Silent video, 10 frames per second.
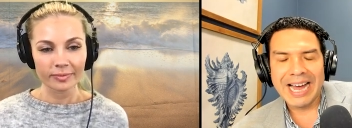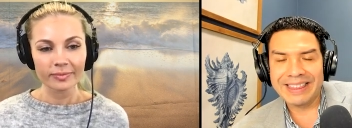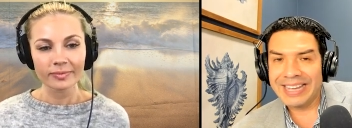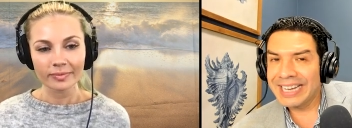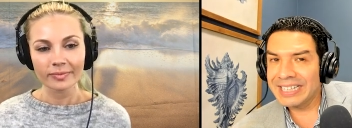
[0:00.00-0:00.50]

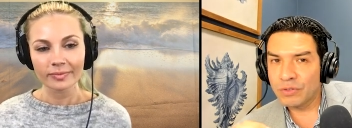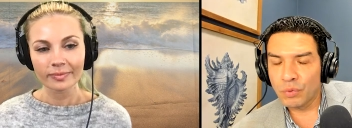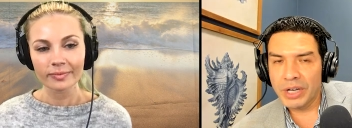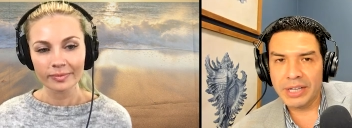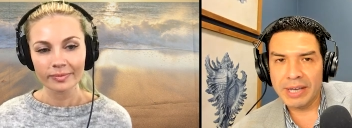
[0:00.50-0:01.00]
Speaker 1: I think it's
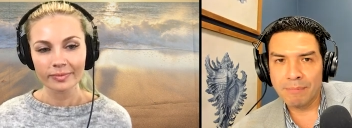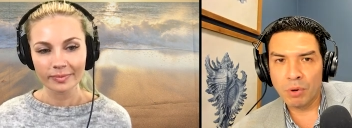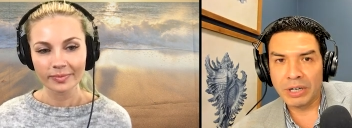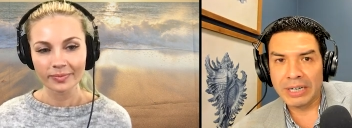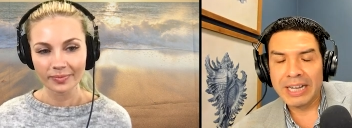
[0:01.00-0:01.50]
really
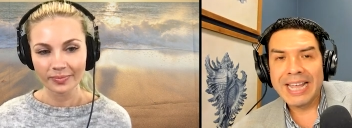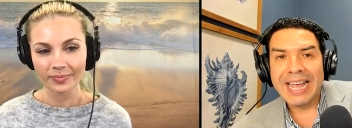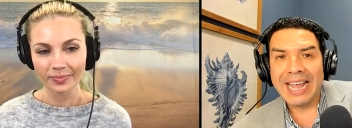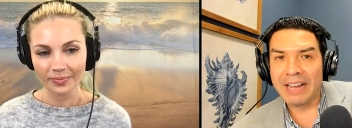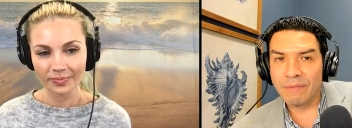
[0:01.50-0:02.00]
important.
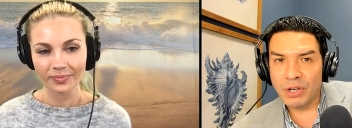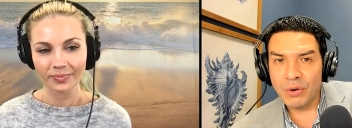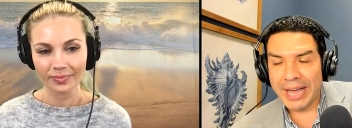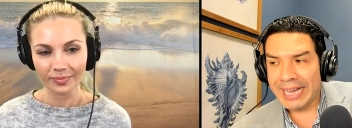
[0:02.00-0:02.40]
And if you